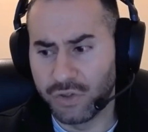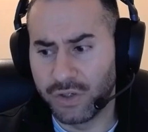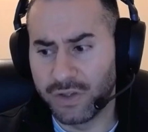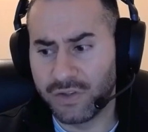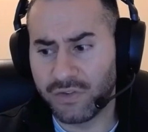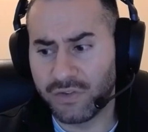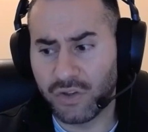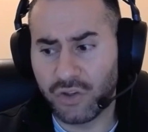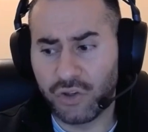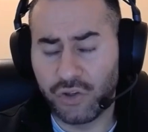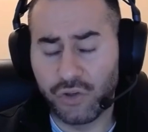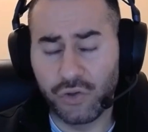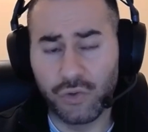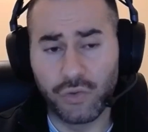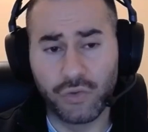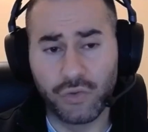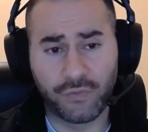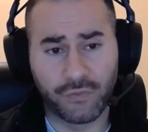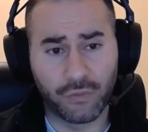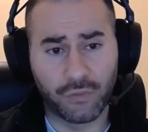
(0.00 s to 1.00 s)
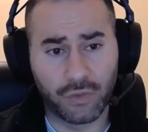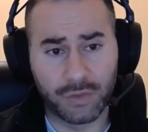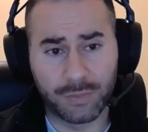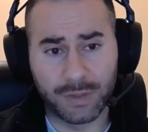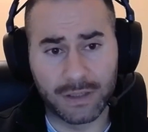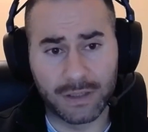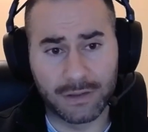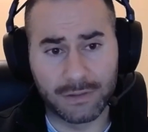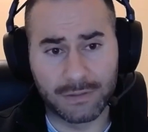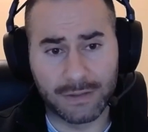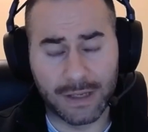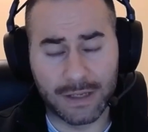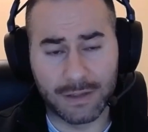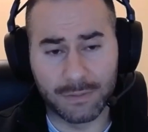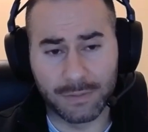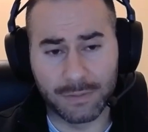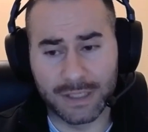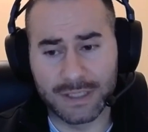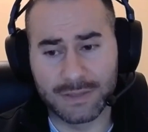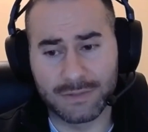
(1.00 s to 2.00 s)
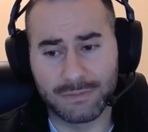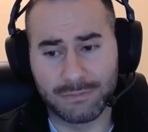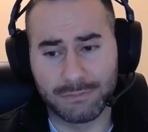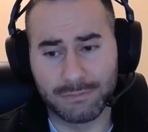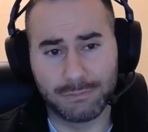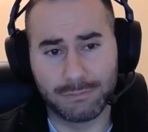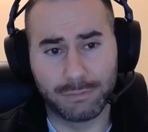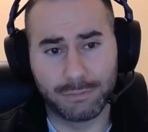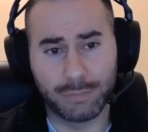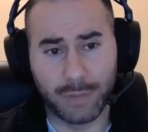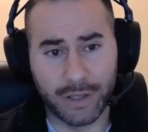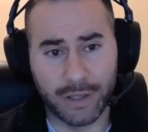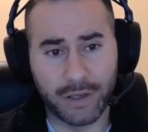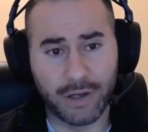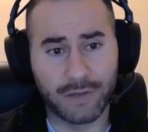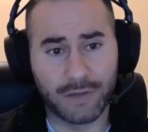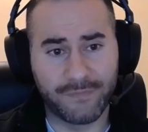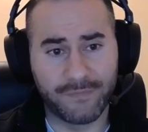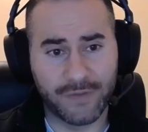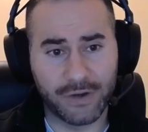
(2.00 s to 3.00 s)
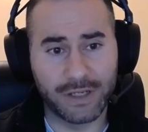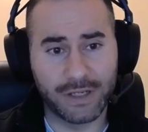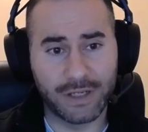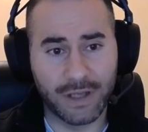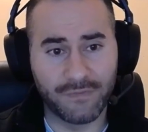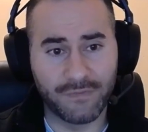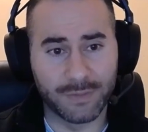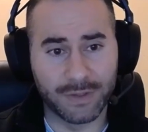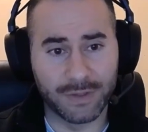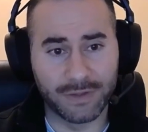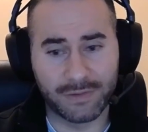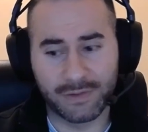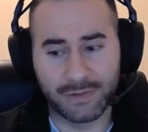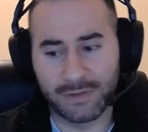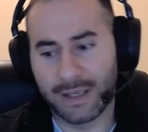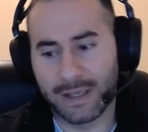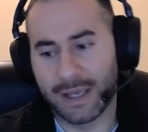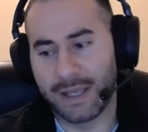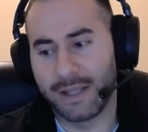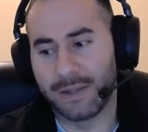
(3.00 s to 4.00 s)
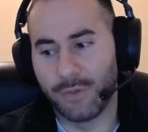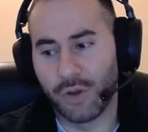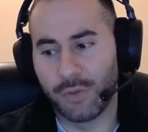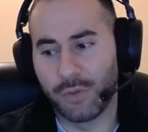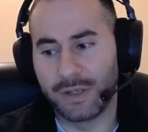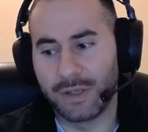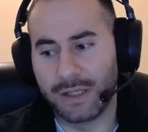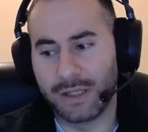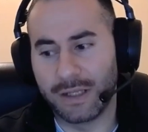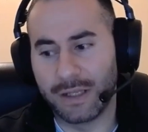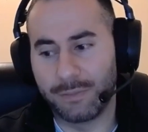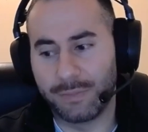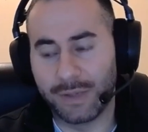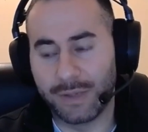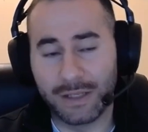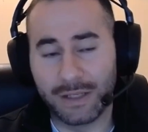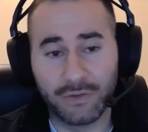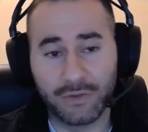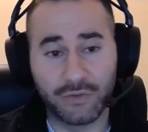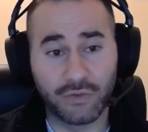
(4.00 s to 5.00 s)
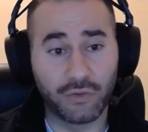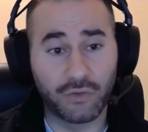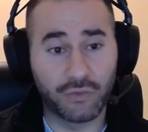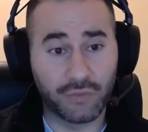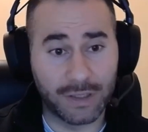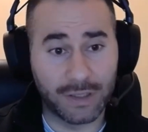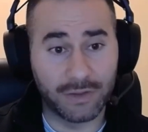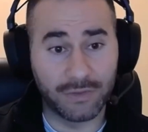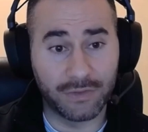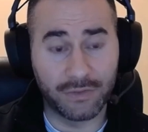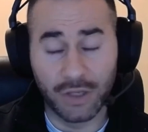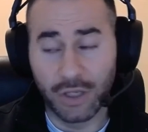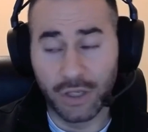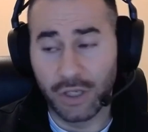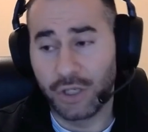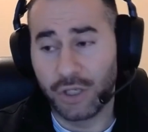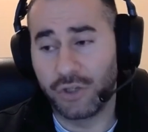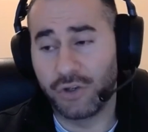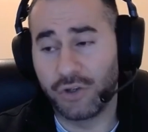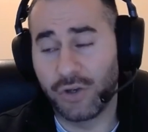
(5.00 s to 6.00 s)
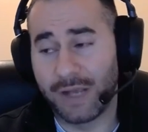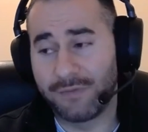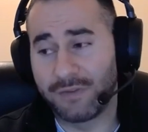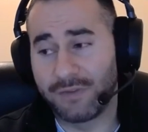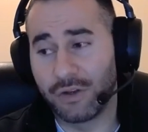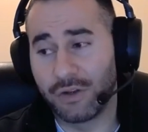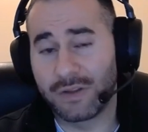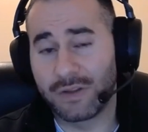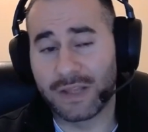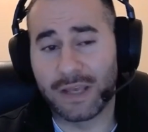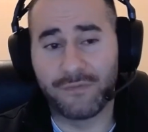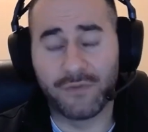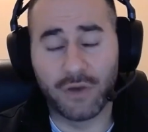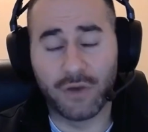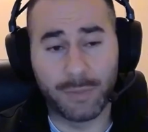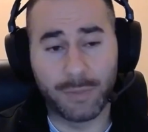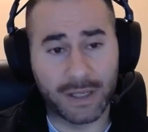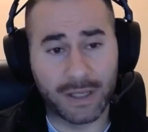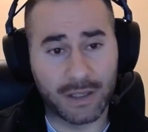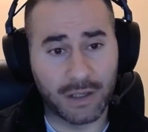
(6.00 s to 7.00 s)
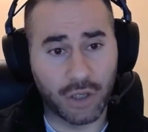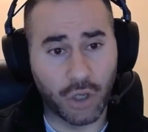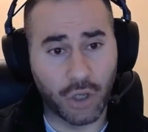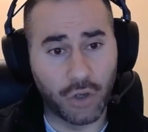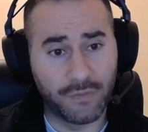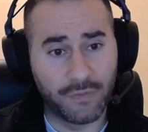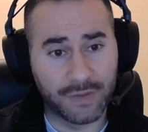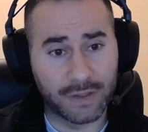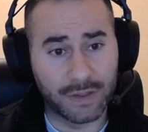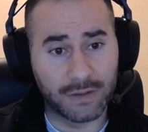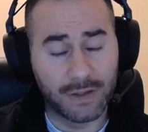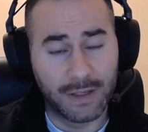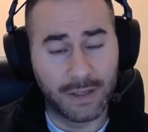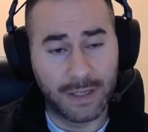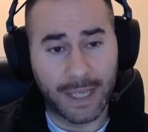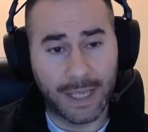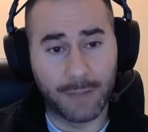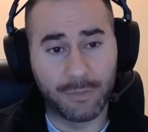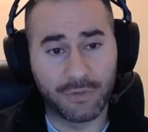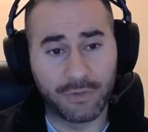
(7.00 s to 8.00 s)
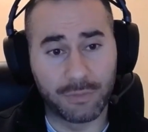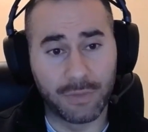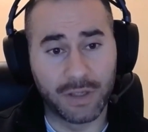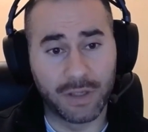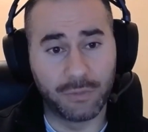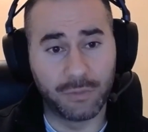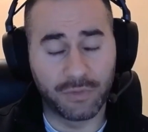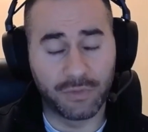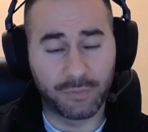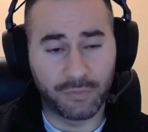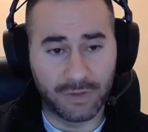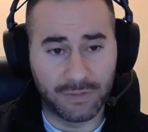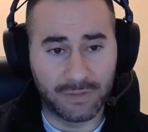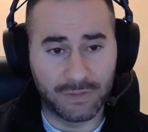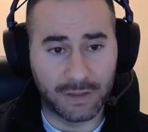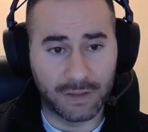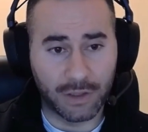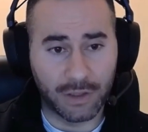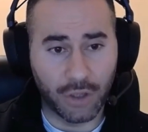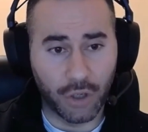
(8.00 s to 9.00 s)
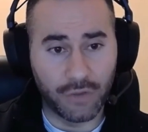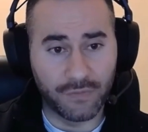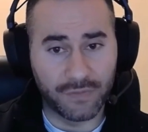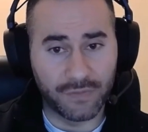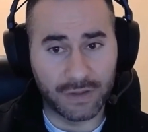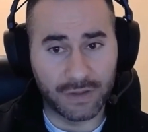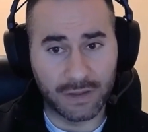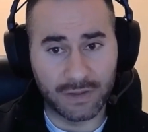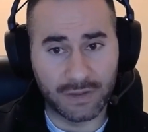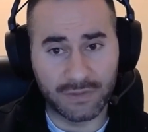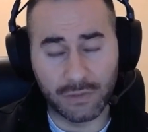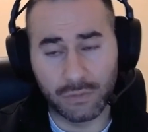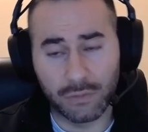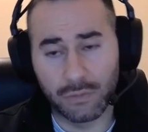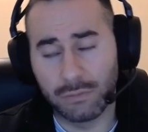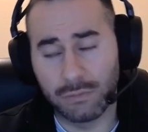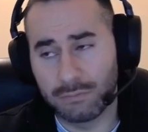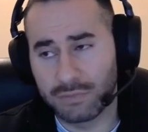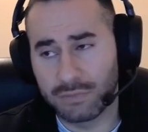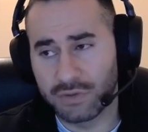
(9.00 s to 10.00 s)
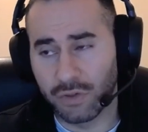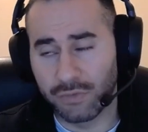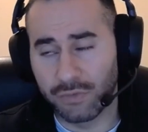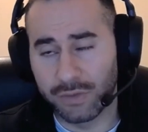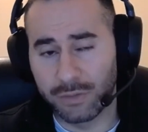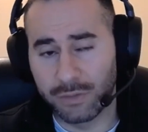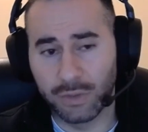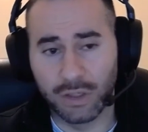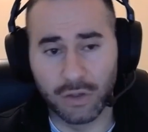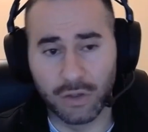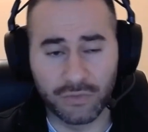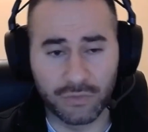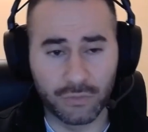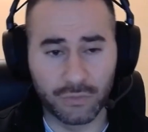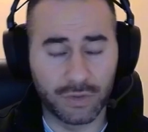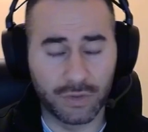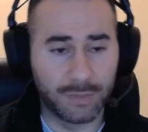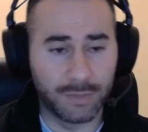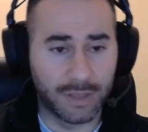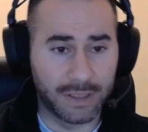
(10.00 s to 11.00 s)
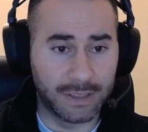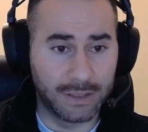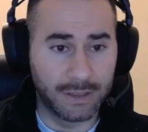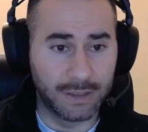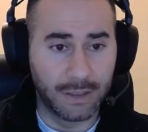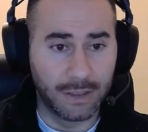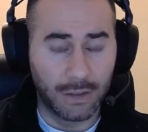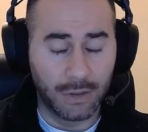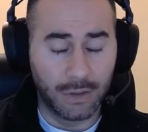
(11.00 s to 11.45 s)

There's huge fraud being taken place by our very governments at the moment in their billions and trillions. You don't have to look that far back at COVID, how much money was printed in COVID, and they said, oh, sorry, we lost all the money.